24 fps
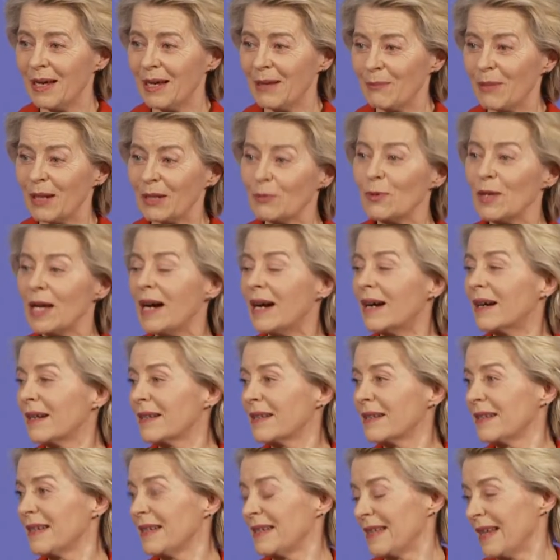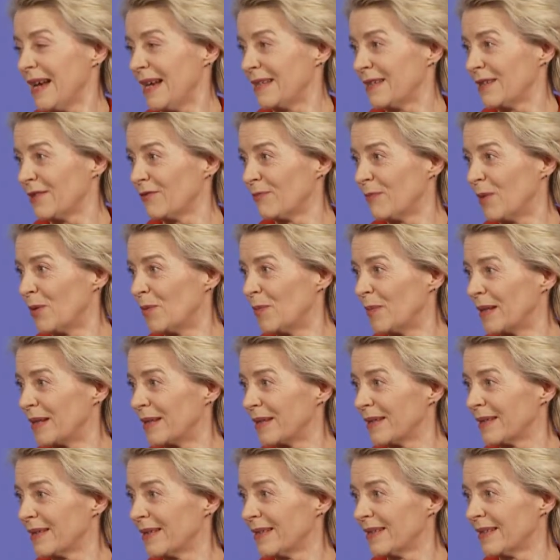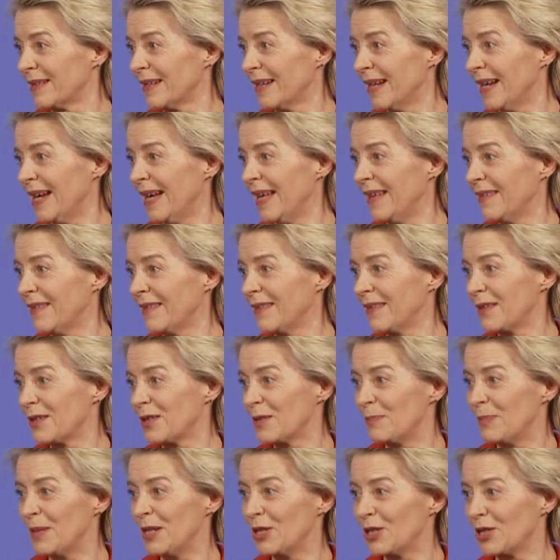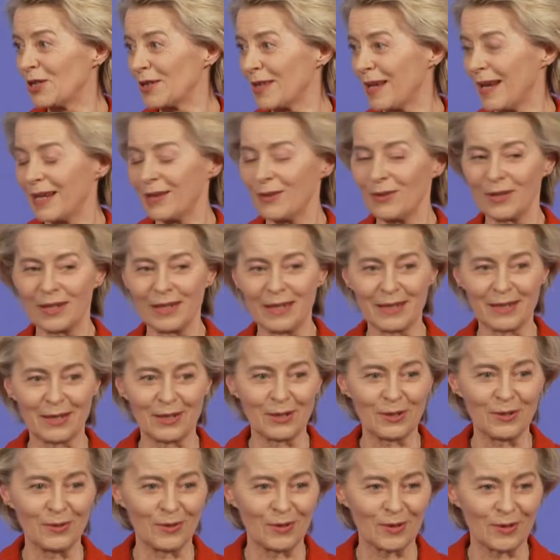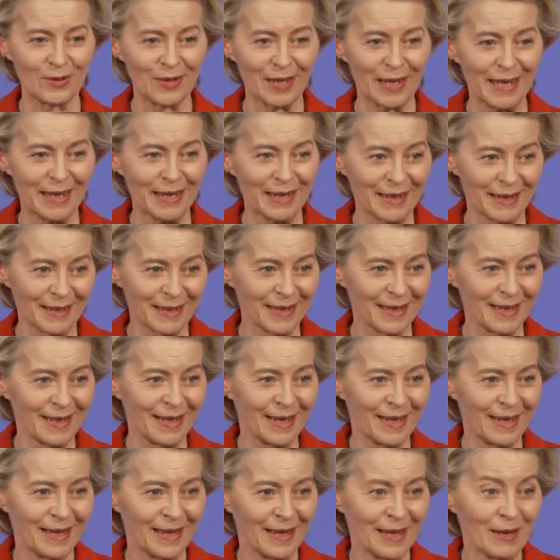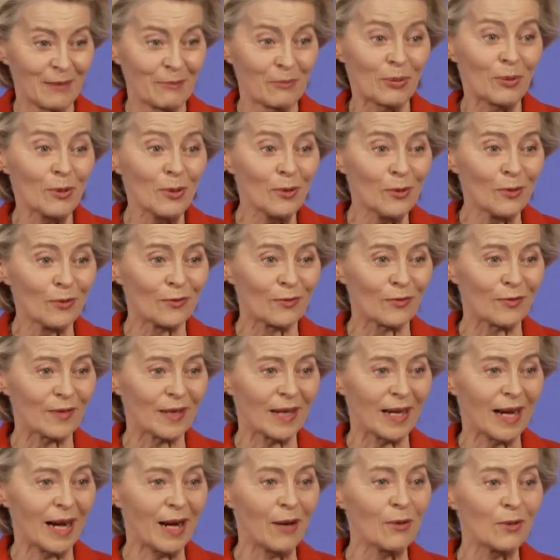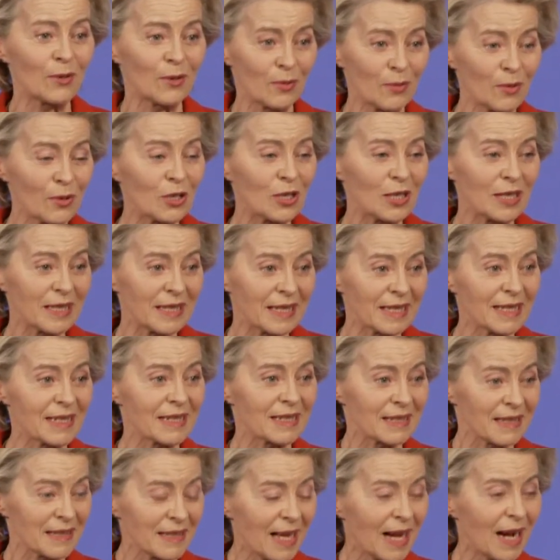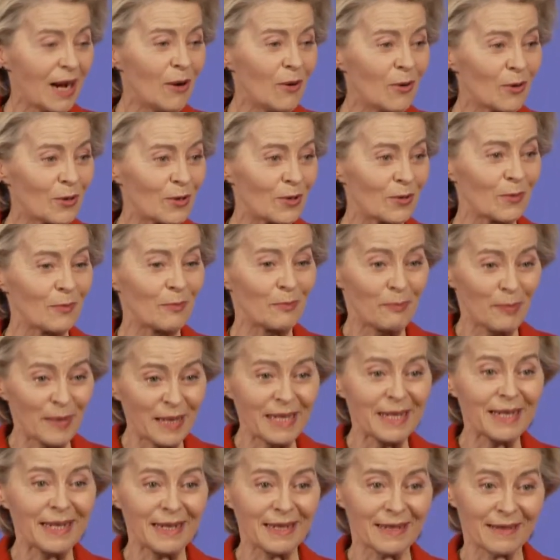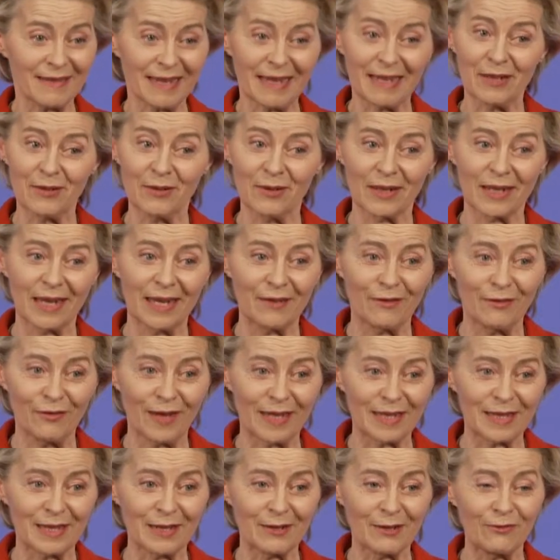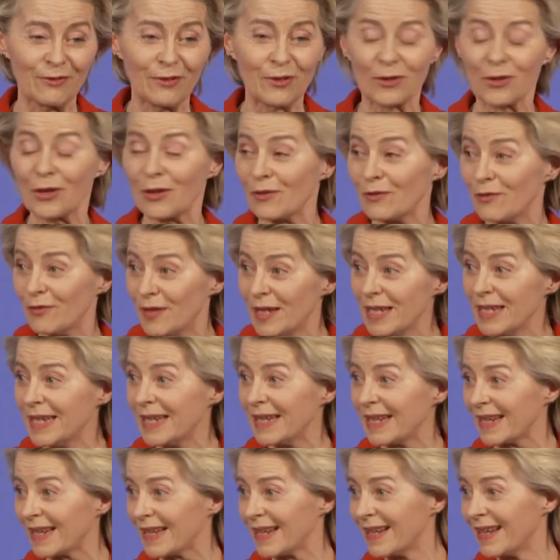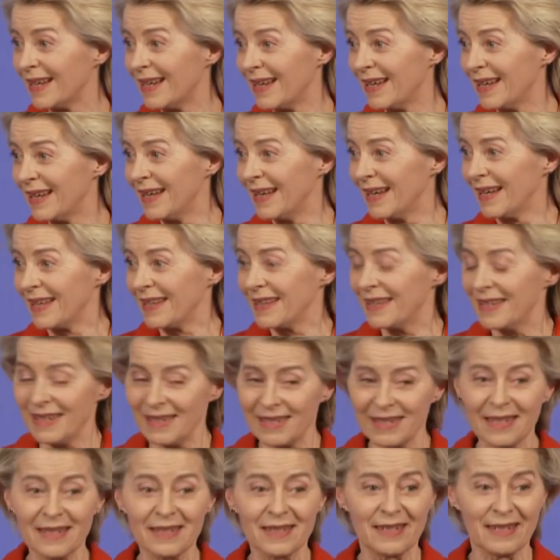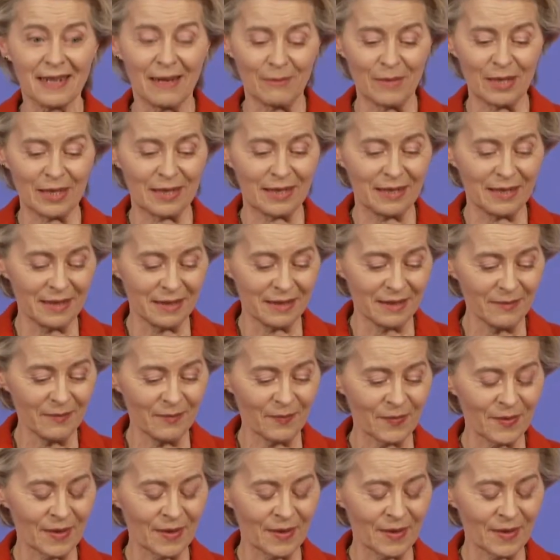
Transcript: But we are at a decisive moment, and the speeches I could listen to today prove how crucial it is now to be here. Thank you again, Fatih, for convening this summit here.